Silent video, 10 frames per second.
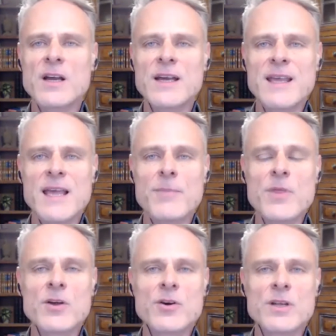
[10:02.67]
to keep
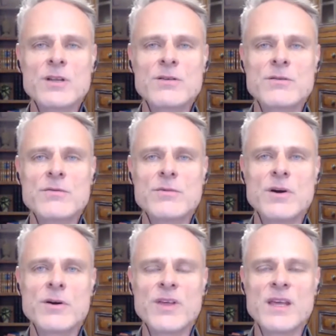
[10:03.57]
the good
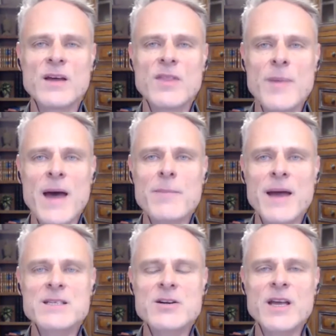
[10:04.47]
or the bad
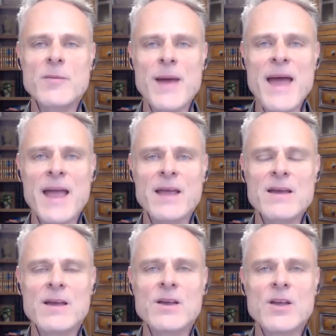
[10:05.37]
bacteria at bay.
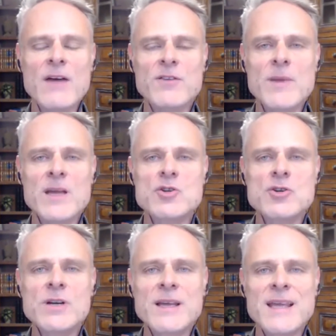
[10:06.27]
You have to make
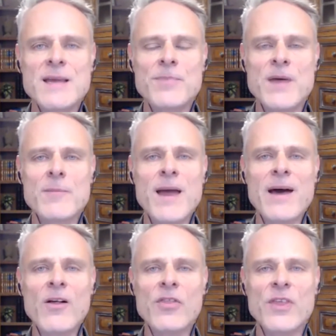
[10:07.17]
sure to keep them
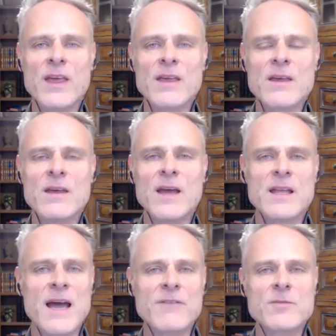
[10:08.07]
healthy. And
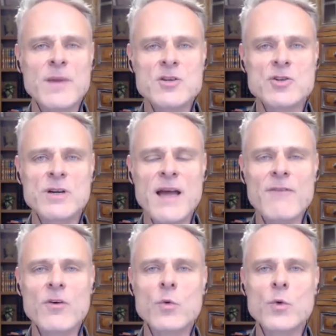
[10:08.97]
you have to make sure to
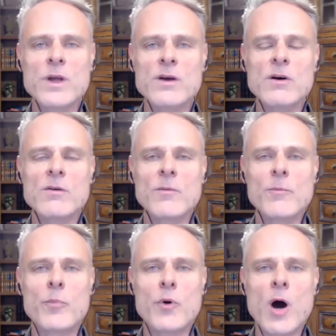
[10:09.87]
have a real
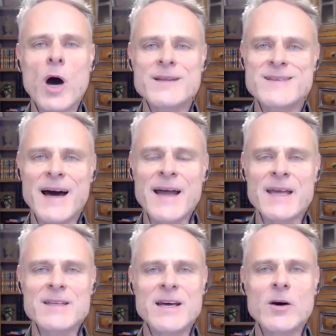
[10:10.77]
broad
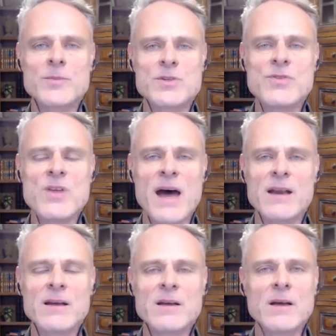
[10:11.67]
diet to help do that.
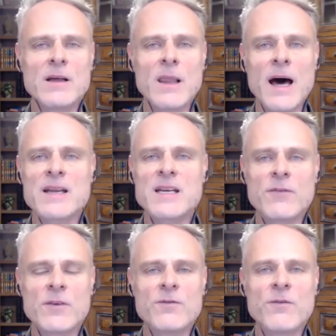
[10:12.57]
A lot of
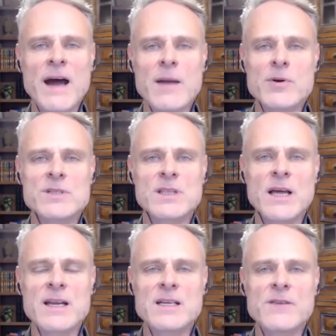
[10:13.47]
different fibers, a
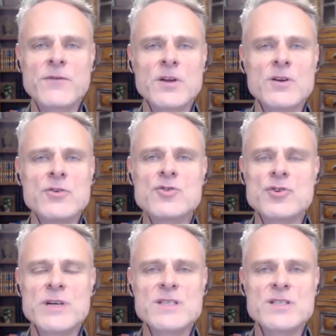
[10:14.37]
lot of different
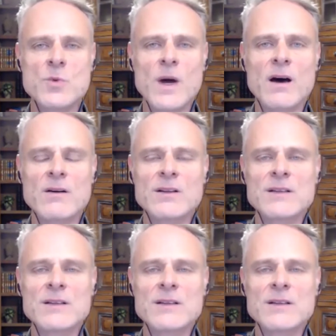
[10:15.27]
nutrients as well.